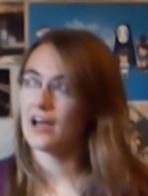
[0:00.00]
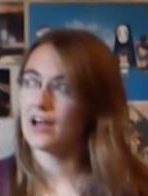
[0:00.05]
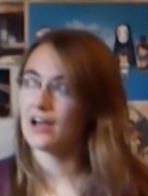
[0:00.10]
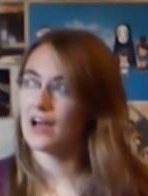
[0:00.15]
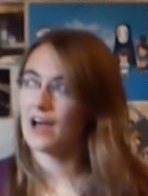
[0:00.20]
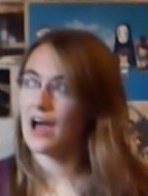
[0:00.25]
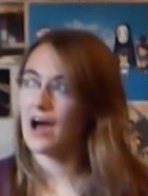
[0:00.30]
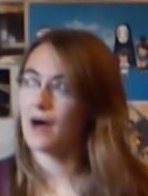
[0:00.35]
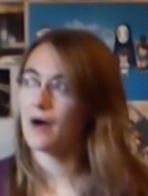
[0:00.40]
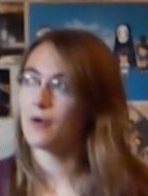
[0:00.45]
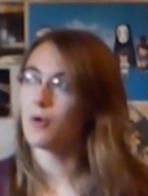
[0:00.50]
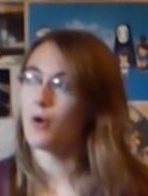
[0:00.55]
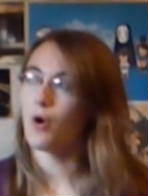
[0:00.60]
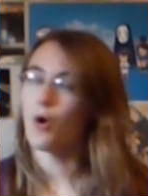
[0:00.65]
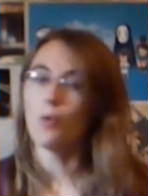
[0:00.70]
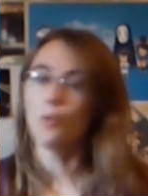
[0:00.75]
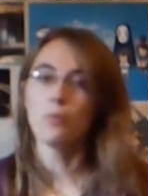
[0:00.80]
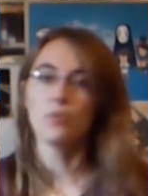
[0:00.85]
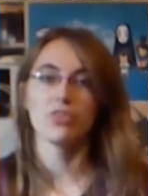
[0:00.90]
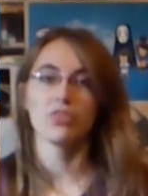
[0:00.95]
how
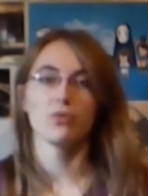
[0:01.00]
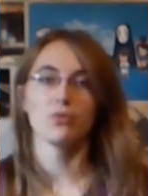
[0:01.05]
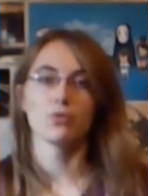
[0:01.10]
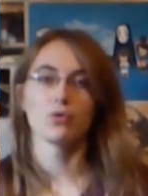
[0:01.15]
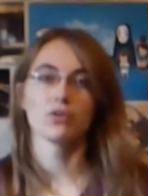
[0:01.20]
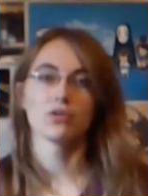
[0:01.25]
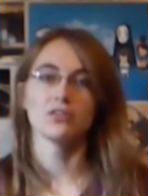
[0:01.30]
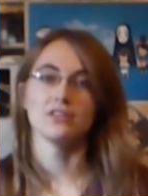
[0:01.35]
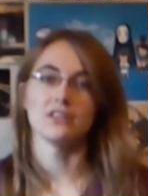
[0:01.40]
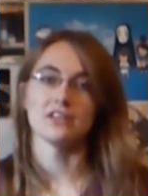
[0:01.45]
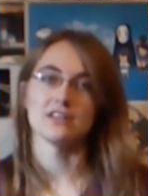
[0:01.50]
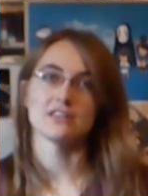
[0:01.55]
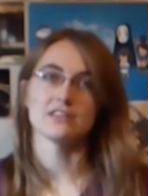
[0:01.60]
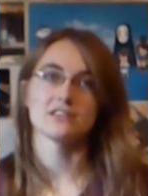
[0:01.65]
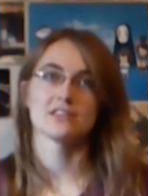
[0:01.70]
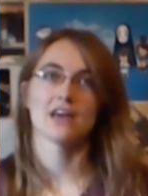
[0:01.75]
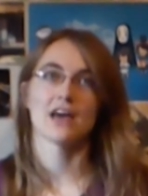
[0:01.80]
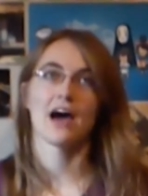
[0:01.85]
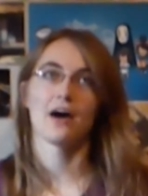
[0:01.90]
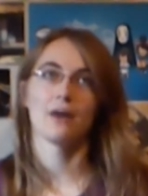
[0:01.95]
open the world
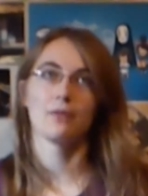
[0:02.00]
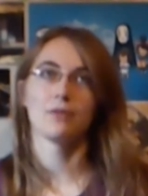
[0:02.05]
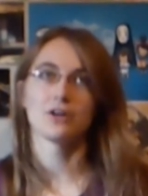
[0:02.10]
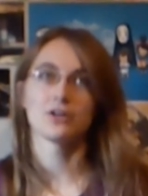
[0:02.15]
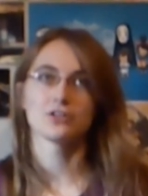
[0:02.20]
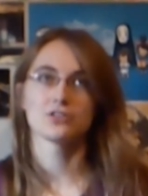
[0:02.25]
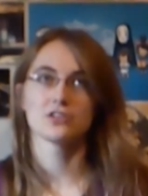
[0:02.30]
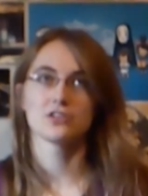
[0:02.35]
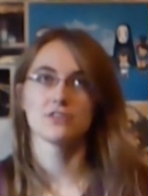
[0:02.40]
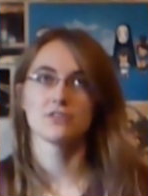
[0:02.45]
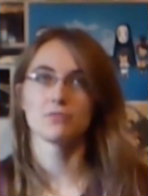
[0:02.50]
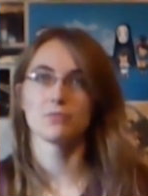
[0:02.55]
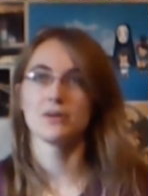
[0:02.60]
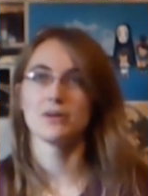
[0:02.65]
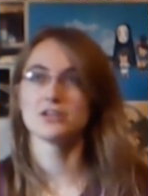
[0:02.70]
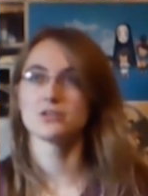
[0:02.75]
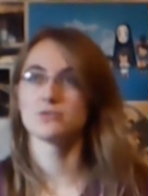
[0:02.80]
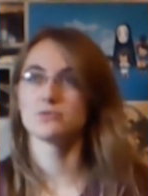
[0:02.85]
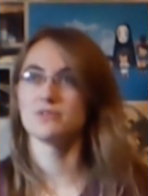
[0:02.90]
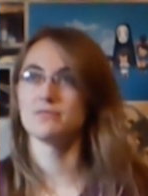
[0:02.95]
is, how much
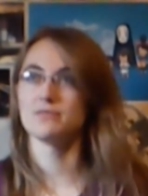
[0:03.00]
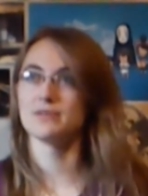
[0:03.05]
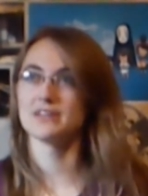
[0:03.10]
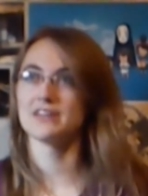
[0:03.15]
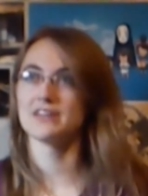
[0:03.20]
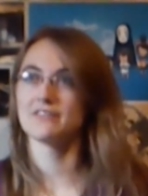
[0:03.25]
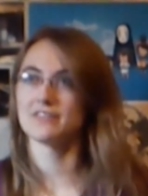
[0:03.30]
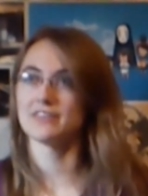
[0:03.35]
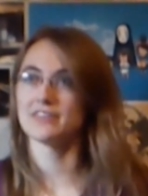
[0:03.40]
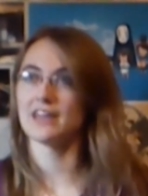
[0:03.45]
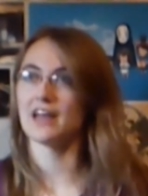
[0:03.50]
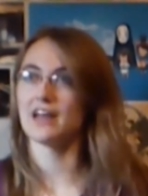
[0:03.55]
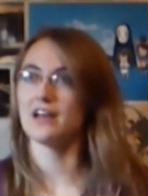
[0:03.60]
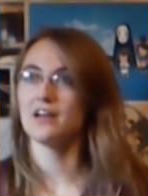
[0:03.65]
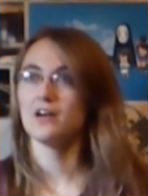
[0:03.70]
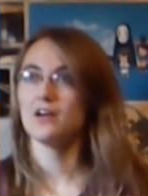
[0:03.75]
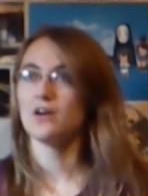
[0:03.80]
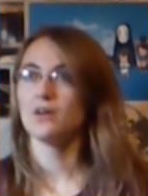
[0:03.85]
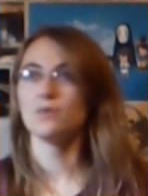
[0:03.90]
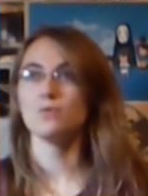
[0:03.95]
information we've been given that
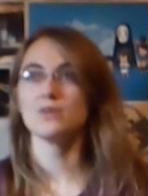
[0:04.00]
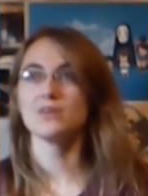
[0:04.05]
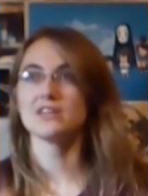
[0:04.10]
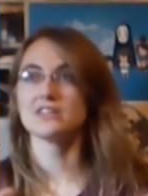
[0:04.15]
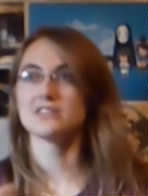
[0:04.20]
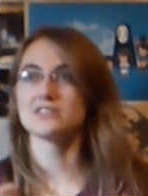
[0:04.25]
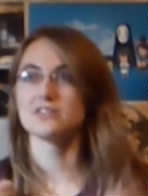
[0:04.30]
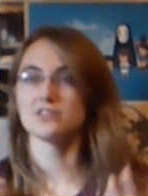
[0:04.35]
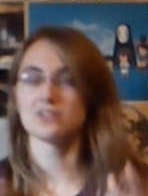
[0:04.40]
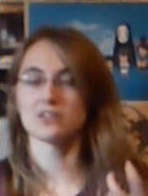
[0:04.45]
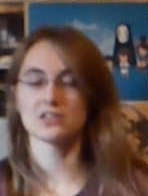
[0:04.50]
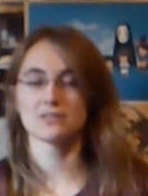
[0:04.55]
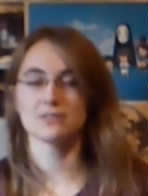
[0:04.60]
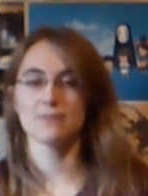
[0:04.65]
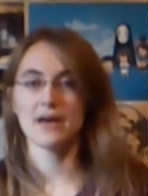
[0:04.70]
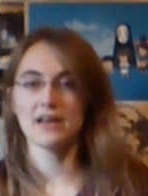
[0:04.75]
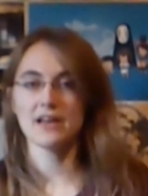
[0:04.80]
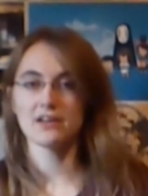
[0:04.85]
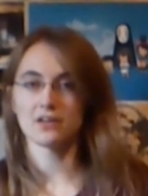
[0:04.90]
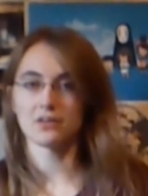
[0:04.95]
we can still
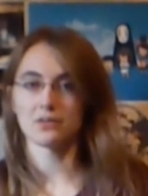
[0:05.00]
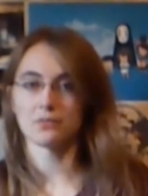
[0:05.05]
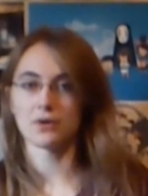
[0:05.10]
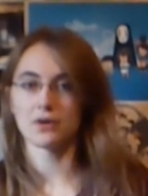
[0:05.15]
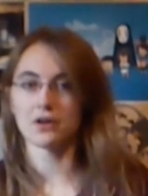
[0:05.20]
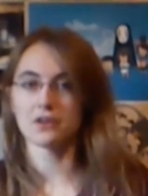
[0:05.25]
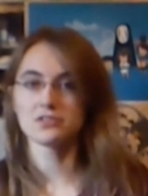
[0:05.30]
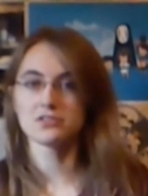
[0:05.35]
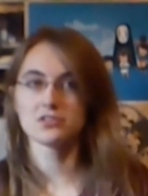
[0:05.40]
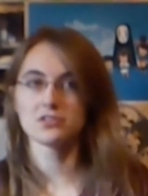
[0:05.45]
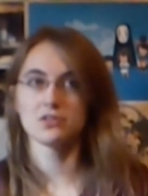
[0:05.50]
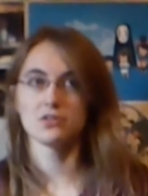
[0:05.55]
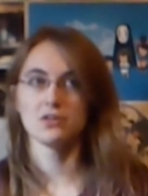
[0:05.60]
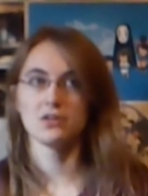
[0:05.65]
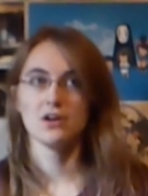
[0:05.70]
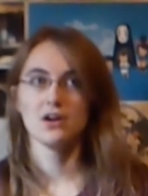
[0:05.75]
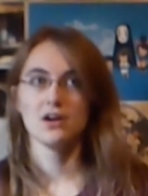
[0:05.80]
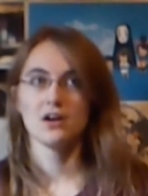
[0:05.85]
expand on, but also